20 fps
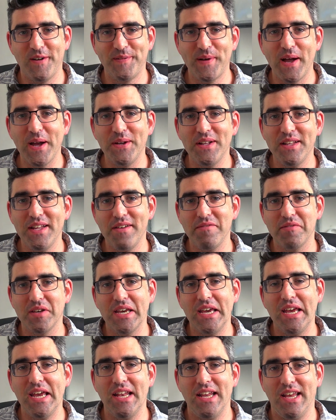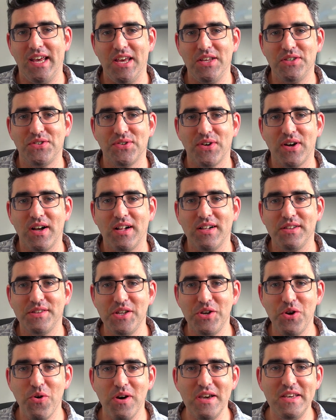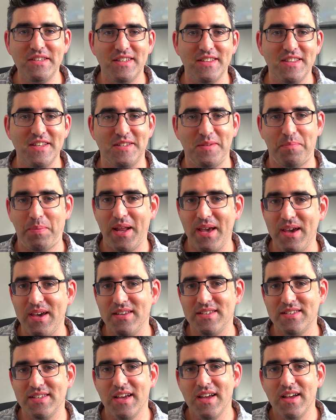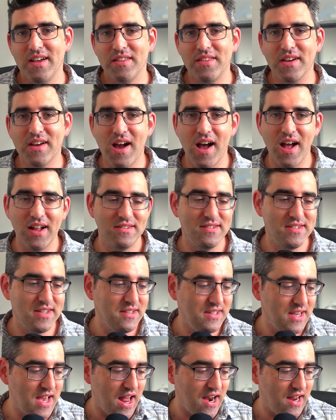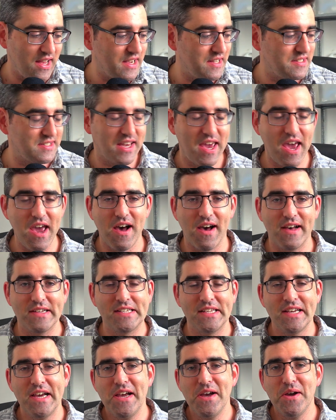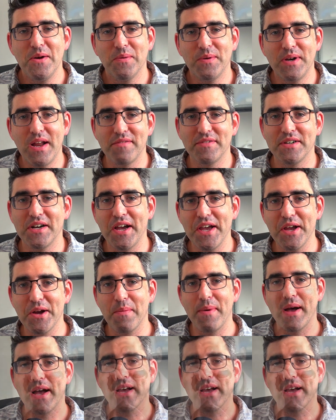about living in Israel. The noise in this place, the constant yelling, it's chaos. Whenever I go